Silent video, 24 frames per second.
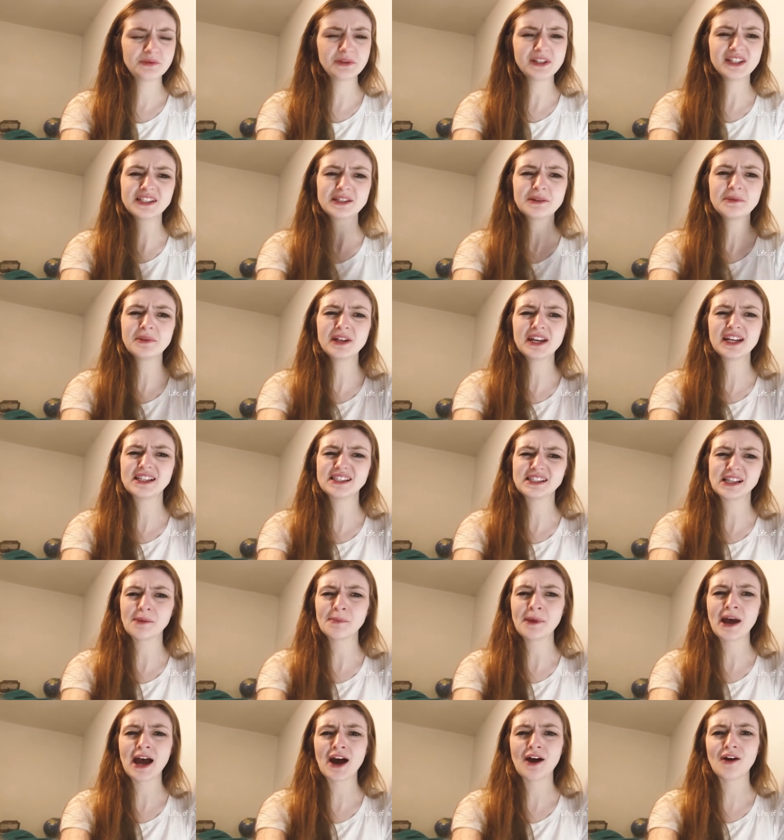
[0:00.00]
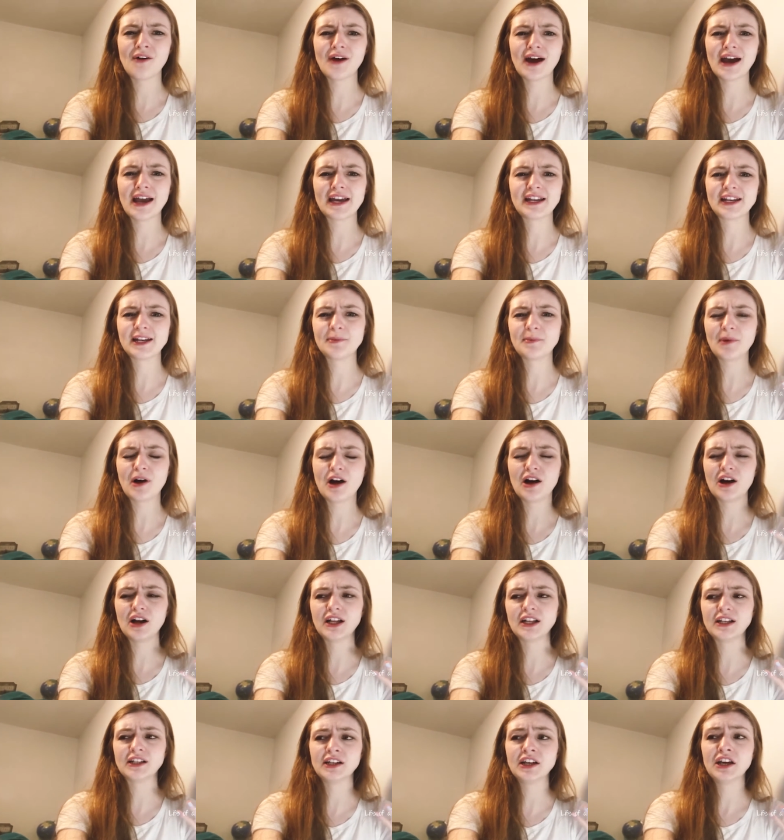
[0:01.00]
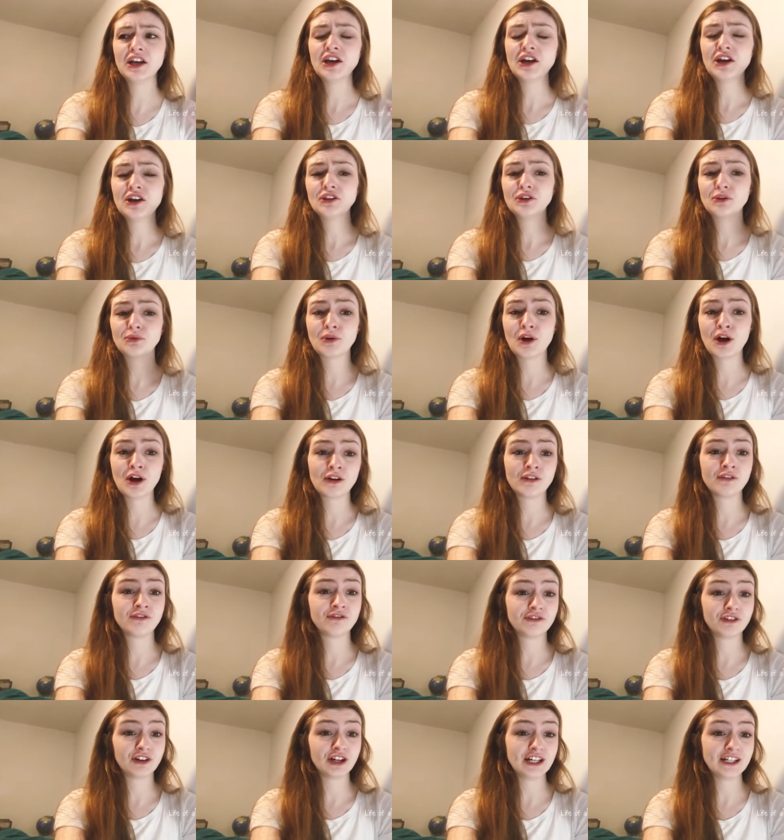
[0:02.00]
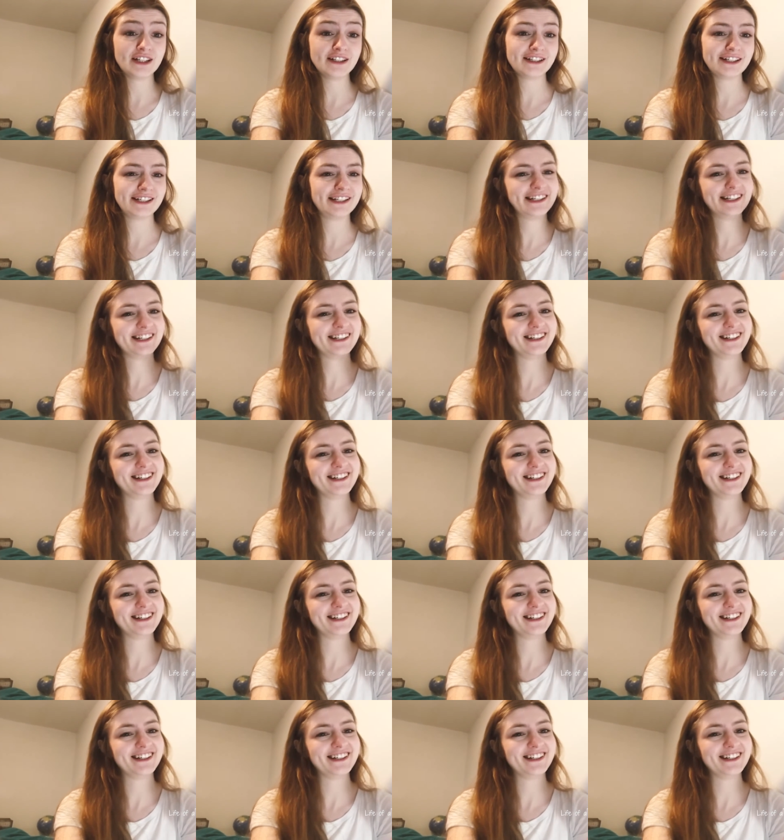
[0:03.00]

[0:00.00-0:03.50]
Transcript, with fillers: just because I'm like somehow I end up on the wrong foot.